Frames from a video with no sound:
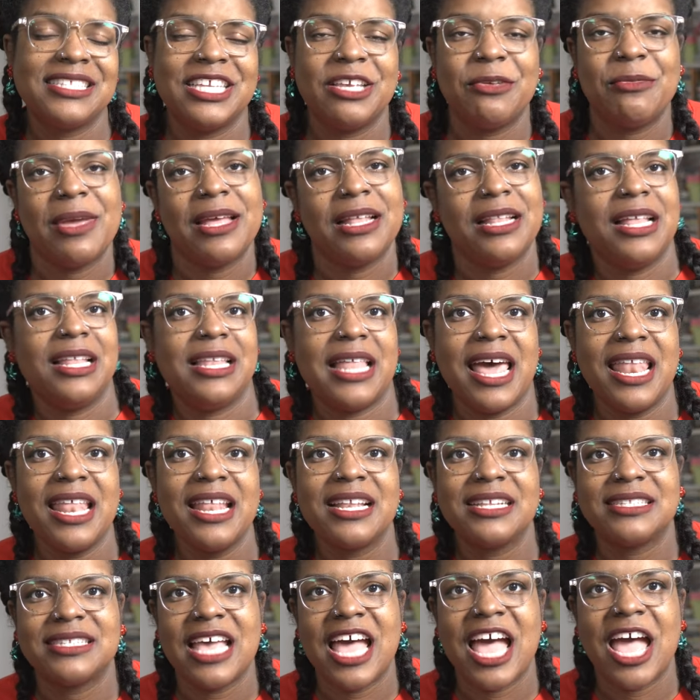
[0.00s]
him a lot of
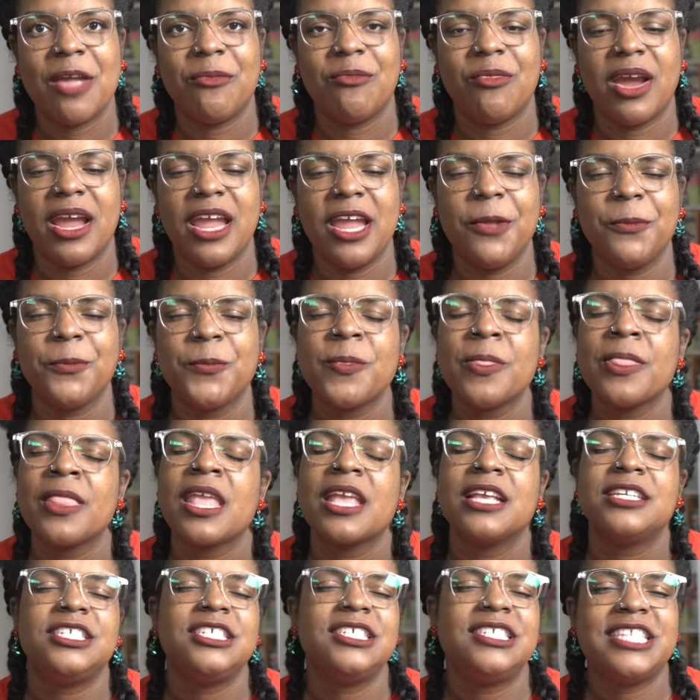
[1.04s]
the time, right?
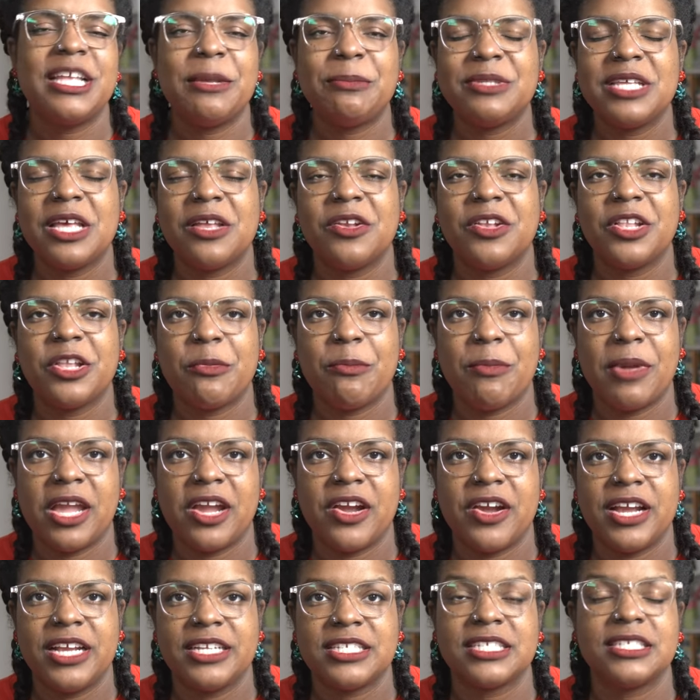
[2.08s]
She steps out on their
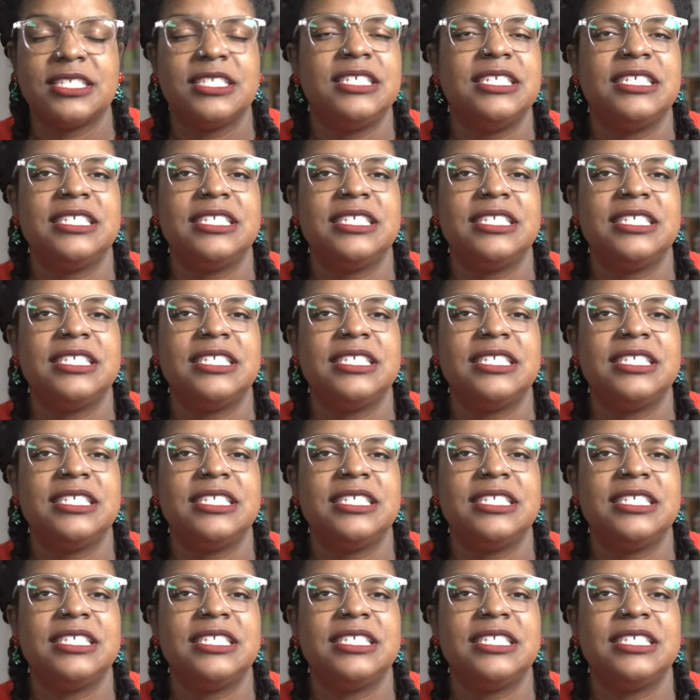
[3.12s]
marriage. She